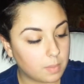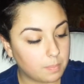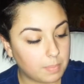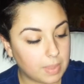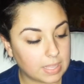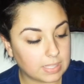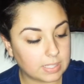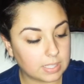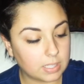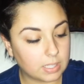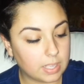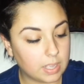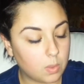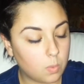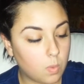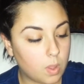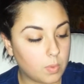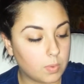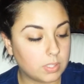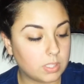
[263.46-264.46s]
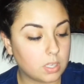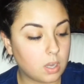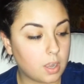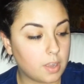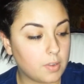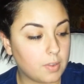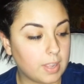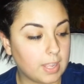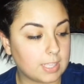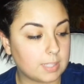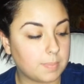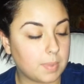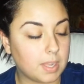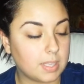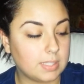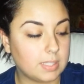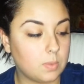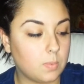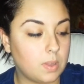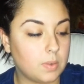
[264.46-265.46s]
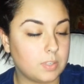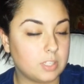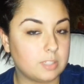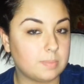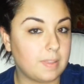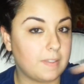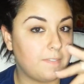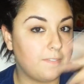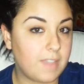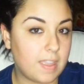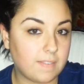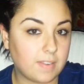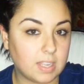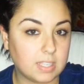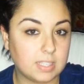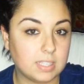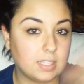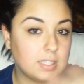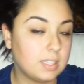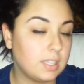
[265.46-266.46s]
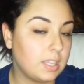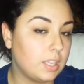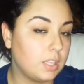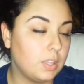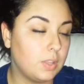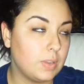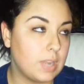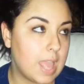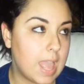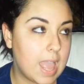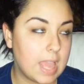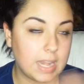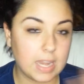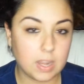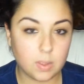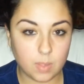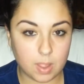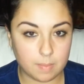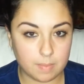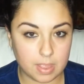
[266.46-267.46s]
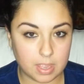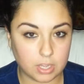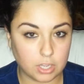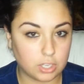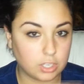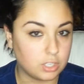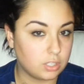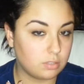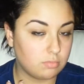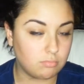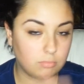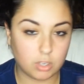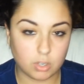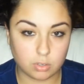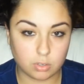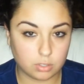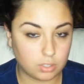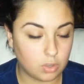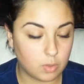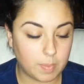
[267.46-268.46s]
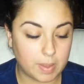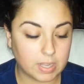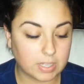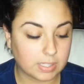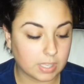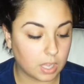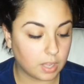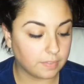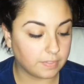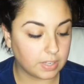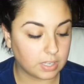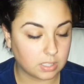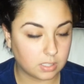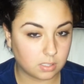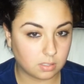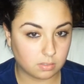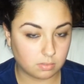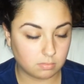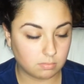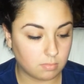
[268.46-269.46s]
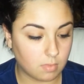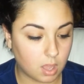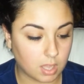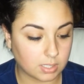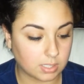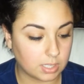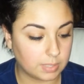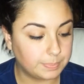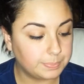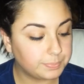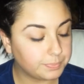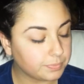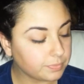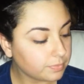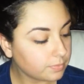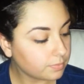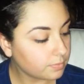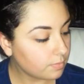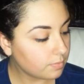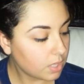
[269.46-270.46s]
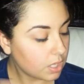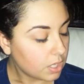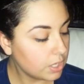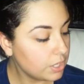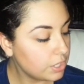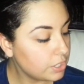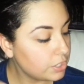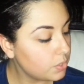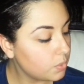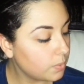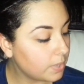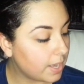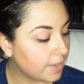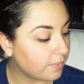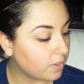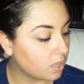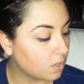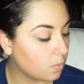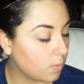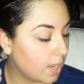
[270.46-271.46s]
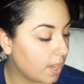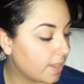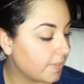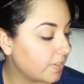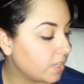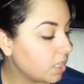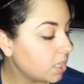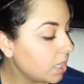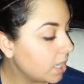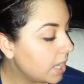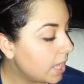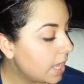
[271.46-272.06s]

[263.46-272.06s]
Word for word: basically one was a cardio kickboxing one which is my favorite because it doesn't include any equipment you just you know just do it by yourself and it's awesome you can do it whenever and wherever